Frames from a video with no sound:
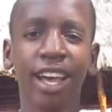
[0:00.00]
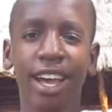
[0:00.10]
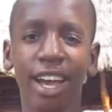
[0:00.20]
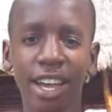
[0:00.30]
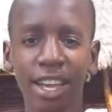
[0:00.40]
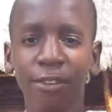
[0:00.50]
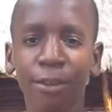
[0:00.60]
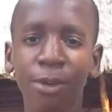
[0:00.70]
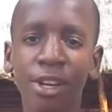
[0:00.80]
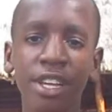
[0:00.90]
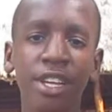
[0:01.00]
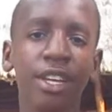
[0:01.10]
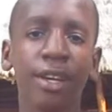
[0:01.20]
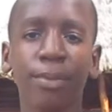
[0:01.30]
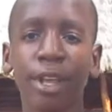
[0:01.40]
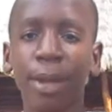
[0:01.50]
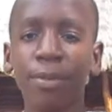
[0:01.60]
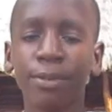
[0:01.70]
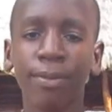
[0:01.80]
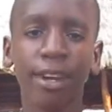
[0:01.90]
Hi everybody, my
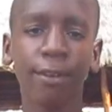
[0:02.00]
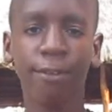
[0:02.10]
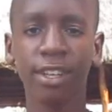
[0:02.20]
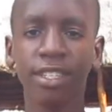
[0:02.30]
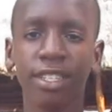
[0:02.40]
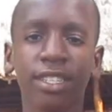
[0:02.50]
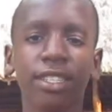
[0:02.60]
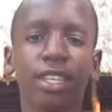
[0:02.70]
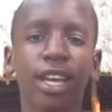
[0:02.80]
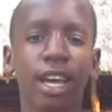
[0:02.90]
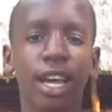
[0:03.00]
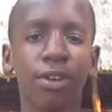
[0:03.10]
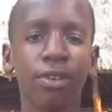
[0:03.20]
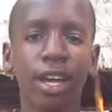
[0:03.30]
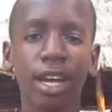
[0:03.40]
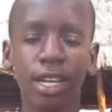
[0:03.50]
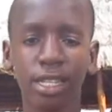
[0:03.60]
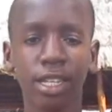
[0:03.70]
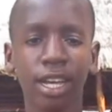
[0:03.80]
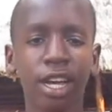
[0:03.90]
name is Baraka Francis and we are
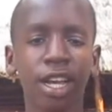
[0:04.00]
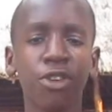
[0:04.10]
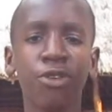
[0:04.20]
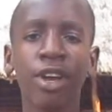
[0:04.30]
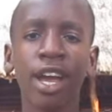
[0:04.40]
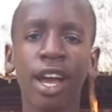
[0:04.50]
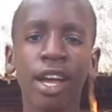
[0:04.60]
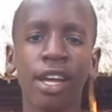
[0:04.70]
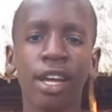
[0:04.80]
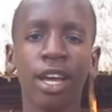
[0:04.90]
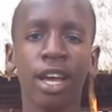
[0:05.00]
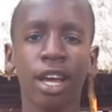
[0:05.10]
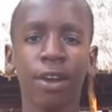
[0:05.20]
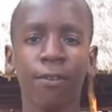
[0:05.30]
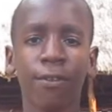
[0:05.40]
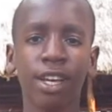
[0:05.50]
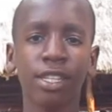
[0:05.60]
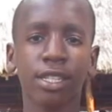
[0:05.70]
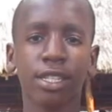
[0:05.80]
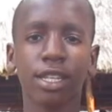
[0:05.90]
in a new year.
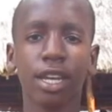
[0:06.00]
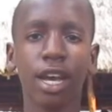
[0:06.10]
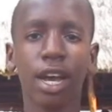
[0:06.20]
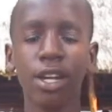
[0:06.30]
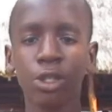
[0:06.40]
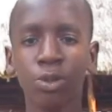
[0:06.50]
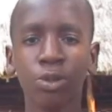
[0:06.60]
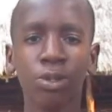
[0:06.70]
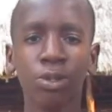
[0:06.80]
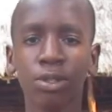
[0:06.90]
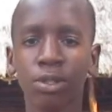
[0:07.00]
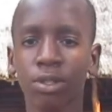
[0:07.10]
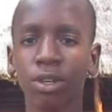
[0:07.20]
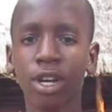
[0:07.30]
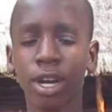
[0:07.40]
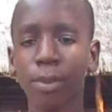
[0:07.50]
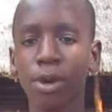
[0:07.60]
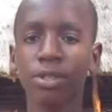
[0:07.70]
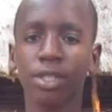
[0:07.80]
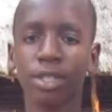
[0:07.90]
First, I want to talk
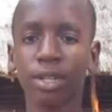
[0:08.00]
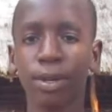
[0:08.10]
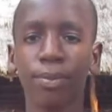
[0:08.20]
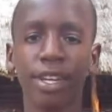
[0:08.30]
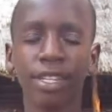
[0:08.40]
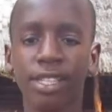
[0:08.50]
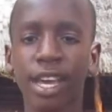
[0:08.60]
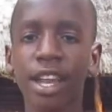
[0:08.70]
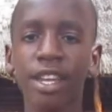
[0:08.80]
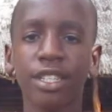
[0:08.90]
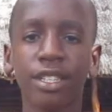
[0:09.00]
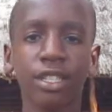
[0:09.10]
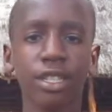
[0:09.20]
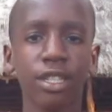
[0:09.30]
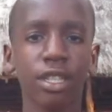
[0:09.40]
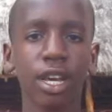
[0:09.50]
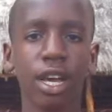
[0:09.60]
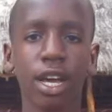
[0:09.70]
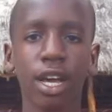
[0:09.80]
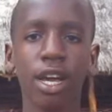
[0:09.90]
about my studies. I